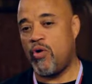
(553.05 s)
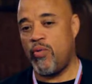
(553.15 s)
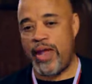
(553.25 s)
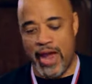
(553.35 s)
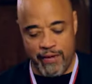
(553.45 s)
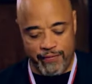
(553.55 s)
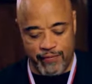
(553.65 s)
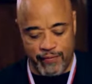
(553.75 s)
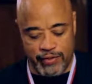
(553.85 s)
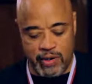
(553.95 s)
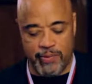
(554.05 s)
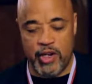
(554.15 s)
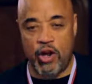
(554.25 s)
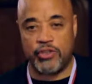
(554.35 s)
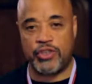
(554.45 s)
We have something
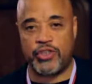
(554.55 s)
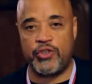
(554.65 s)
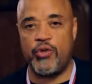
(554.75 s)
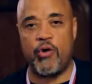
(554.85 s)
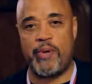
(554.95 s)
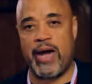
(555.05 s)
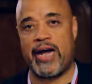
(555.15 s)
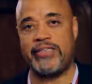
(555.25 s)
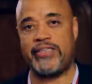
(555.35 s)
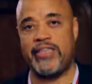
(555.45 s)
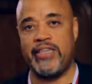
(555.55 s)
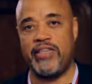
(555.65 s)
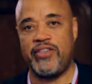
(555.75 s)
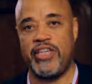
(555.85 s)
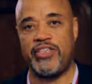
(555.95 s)
called pseudopods.
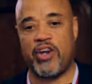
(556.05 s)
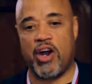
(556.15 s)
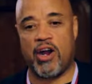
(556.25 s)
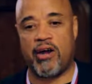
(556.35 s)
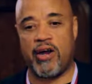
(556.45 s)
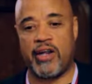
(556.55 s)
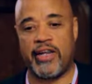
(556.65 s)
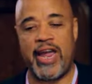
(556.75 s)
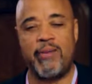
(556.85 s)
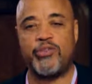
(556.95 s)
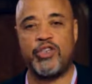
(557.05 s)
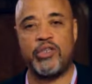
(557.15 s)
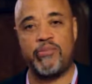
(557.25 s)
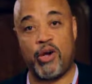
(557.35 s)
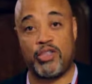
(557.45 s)
These are
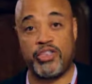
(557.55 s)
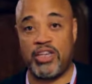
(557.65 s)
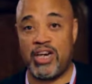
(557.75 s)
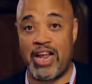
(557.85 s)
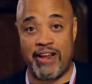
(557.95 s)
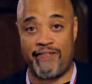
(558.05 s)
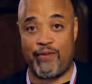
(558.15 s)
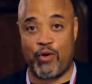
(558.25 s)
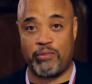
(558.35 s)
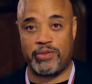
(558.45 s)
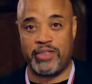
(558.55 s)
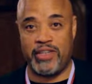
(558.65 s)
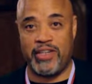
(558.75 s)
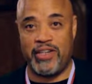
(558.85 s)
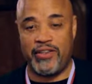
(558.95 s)
captured Martian life forms.
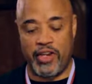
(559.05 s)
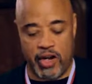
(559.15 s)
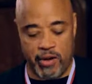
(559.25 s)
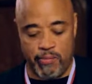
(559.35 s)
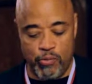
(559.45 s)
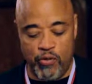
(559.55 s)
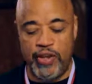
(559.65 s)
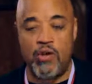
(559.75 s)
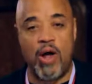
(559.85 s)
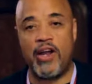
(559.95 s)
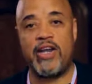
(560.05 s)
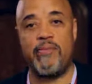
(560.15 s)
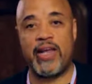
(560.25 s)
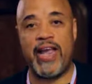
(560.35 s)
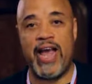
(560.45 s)
They're movie quality
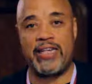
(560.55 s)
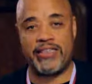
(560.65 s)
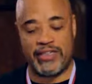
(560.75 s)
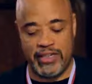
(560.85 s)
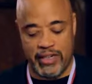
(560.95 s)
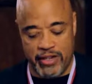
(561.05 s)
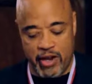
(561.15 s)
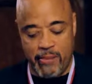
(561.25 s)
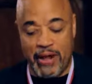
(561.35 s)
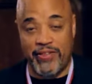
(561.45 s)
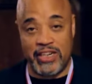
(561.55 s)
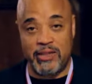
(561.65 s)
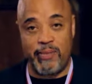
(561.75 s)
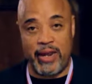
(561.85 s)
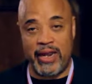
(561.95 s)
maquettes. They're about this
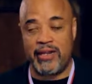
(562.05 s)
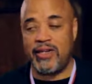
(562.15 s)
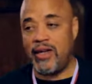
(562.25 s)
big.